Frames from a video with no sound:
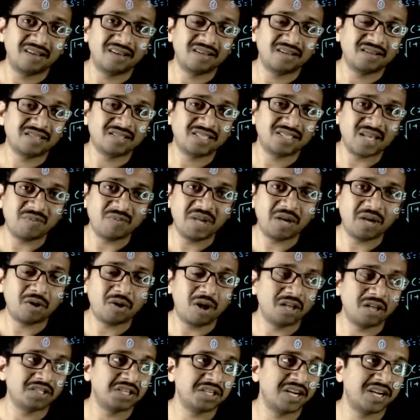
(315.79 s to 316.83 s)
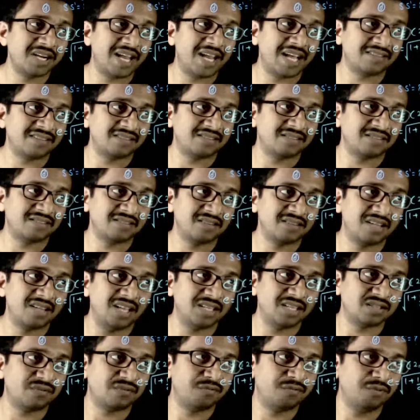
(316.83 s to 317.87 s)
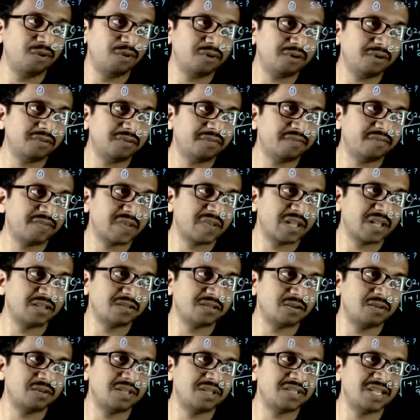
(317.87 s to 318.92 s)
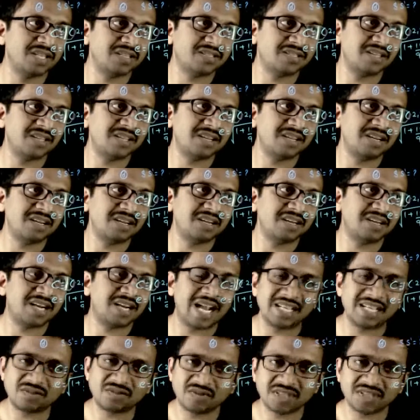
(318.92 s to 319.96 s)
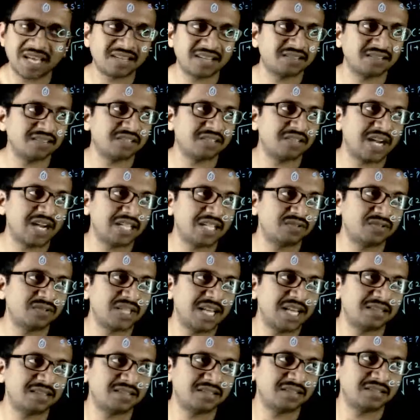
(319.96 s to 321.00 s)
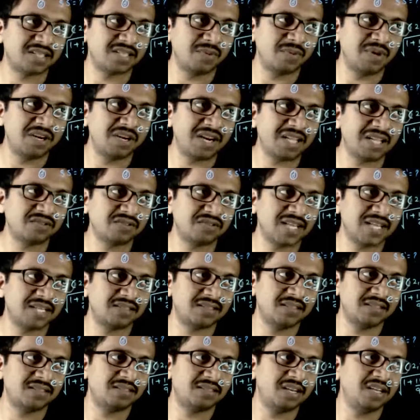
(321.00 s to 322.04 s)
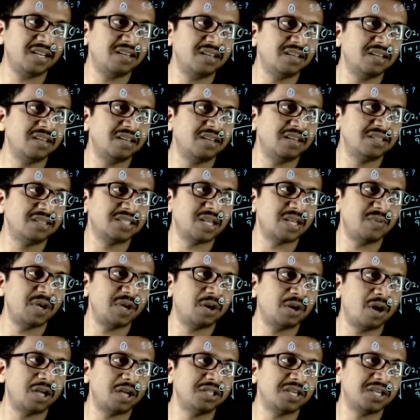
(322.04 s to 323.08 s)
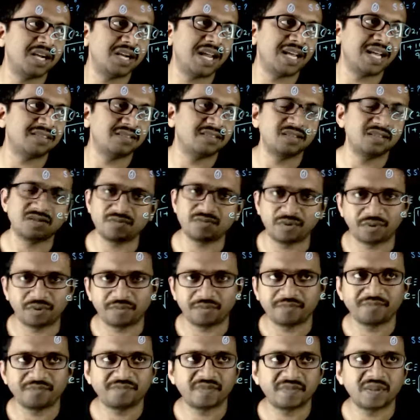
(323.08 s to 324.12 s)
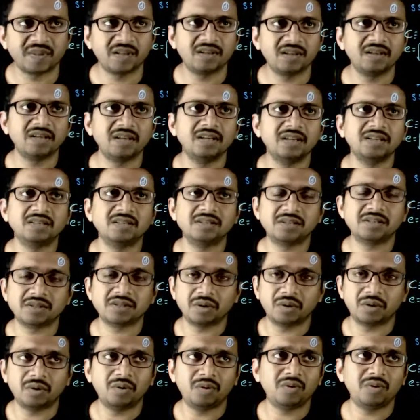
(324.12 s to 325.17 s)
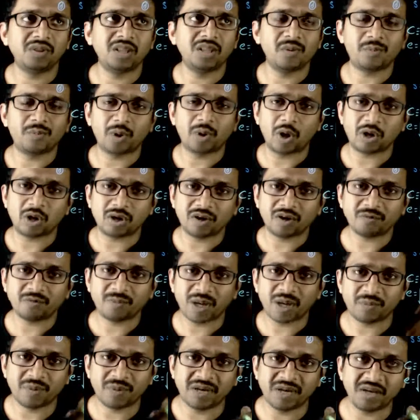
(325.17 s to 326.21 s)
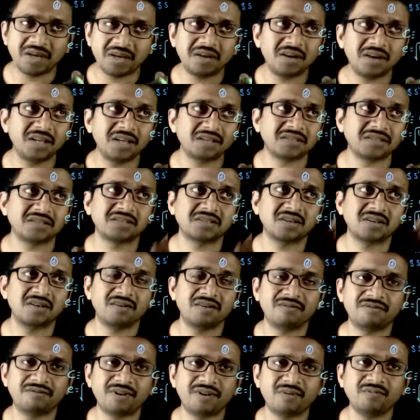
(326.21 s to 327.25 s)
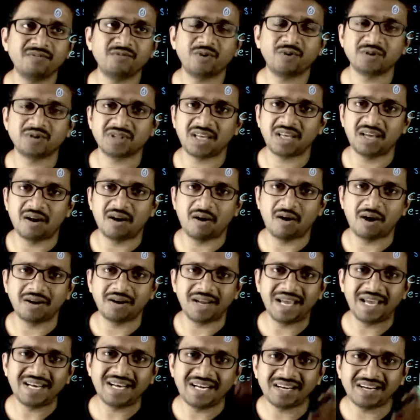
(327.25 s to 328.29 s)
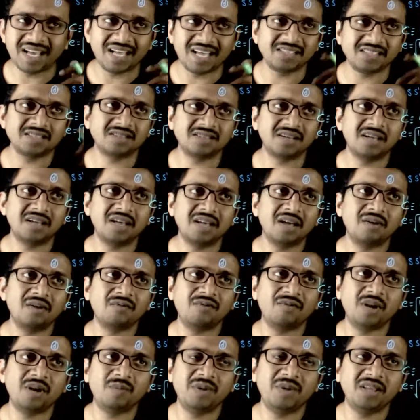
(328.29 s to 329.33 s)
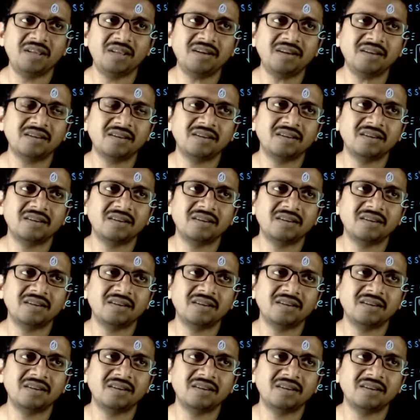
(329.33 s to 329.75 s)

semi-conjugate axis is four. So this is the transverse axis, transverse axis, semi-transverse axis three, semi-conjugate axis four. So the product of perpendiculars from foci on any tangent will be the